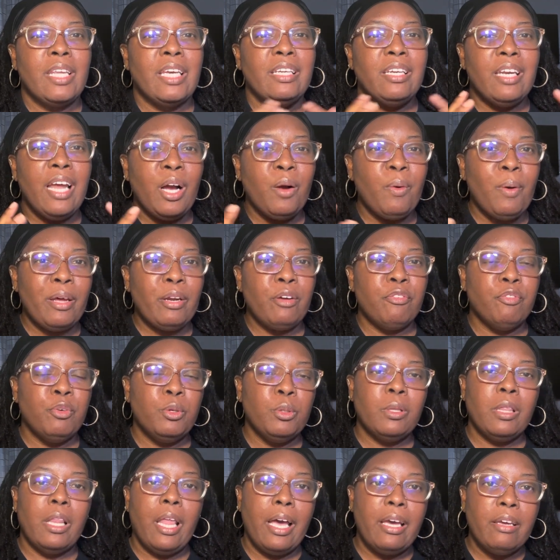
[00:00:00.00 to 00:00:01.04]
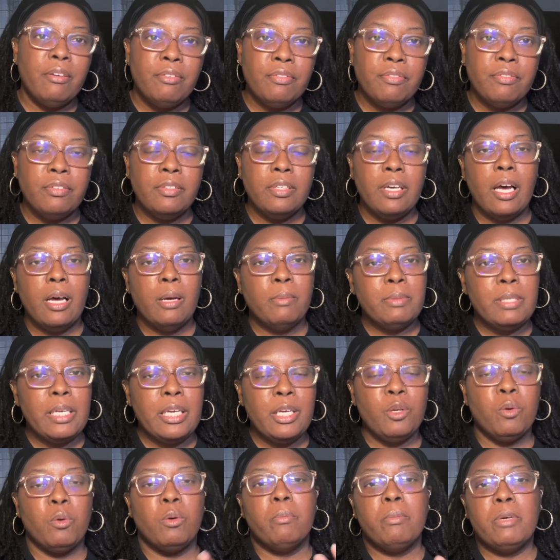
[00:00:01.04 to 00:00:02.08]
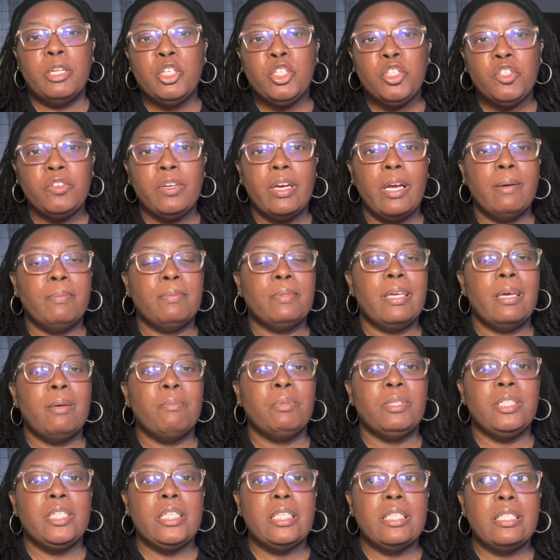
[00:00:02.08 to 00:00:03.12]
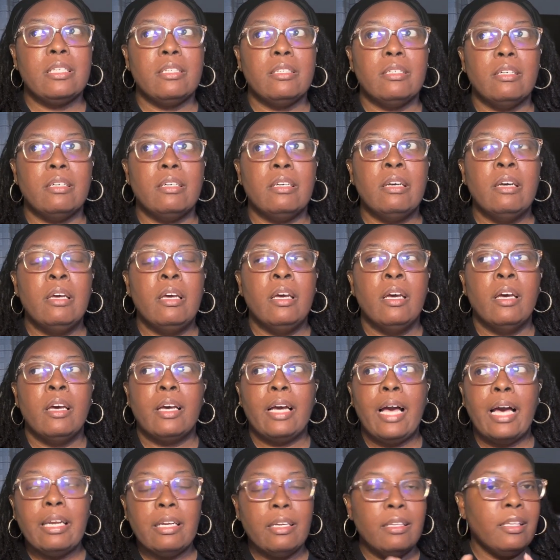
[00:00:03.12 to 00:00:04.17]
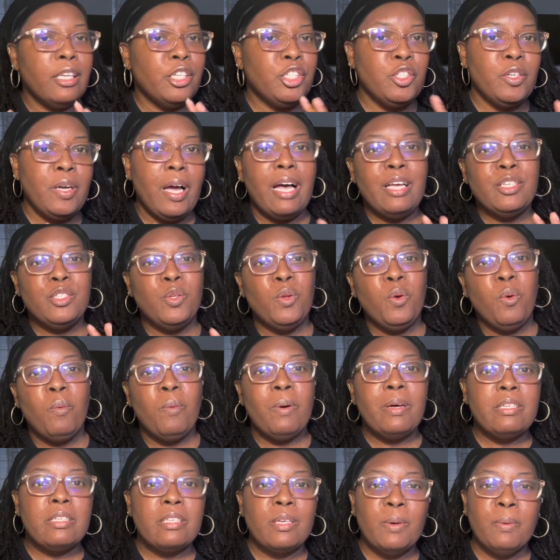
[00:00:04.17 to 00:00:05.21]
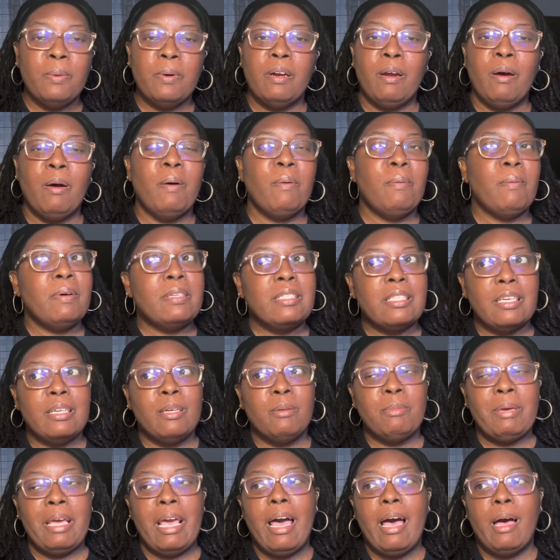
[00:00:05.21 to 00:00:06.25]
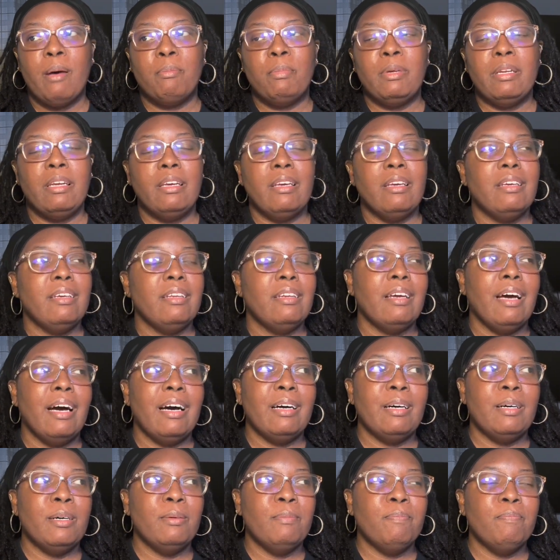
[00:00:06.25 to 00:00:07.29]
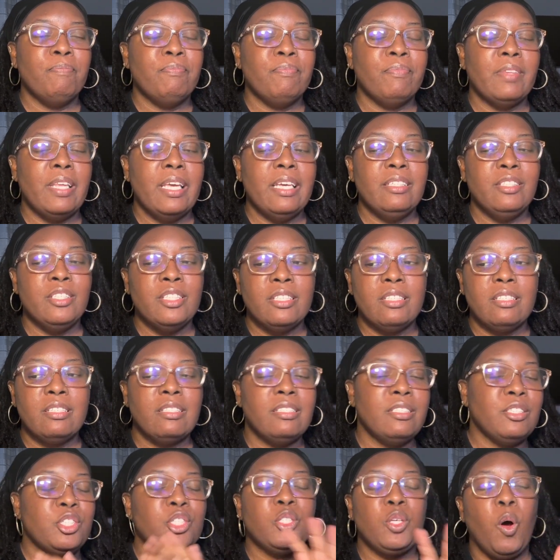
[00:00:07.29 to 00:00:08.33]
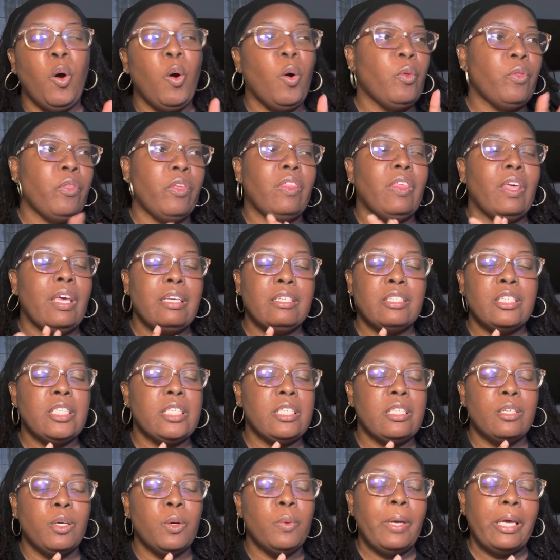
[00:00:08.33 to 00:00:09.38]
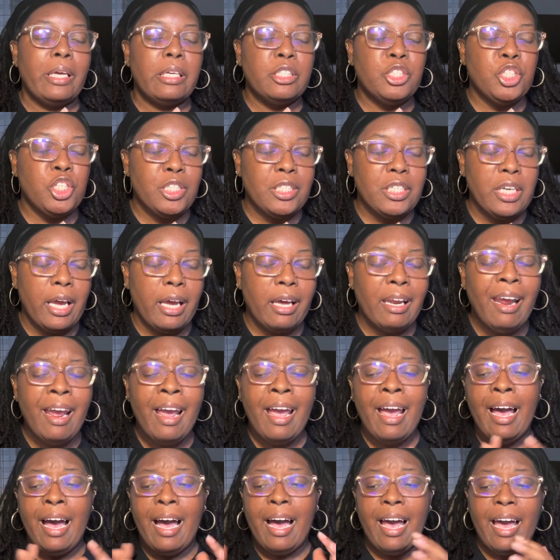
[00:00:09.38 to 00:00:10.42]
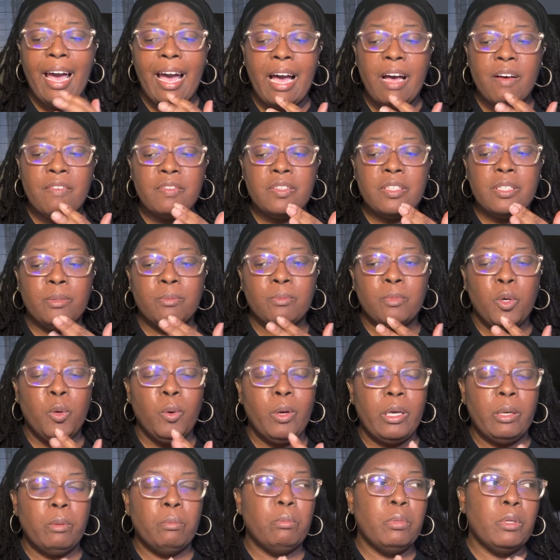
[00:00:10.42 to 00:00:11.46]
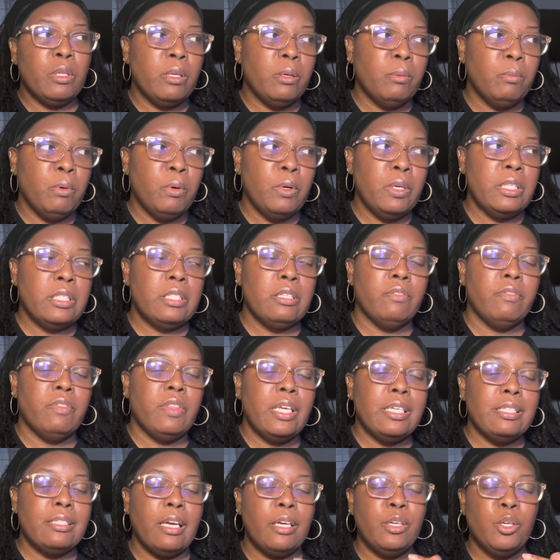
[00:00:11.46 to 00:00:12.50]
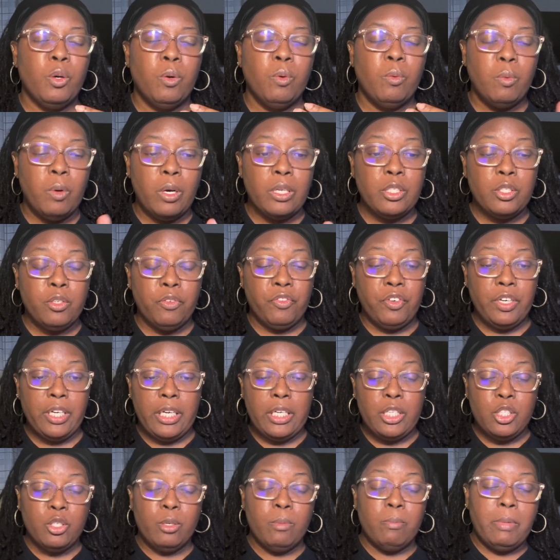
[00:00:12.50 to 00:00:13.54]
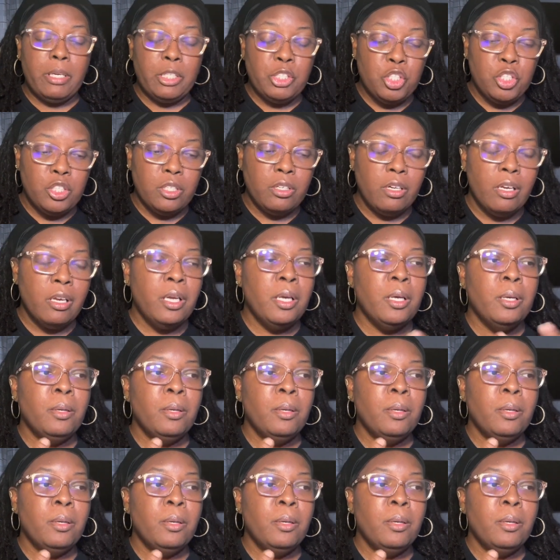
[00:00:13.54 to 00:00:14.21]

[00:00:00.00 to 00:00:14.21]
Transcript: not quite a full life update or ministry update, but just to kind of let you guys know what is going on, what's going to be happening, um, and just just all the things just a quick chit chat i have some quick bullet points of things i don't want to forget to mention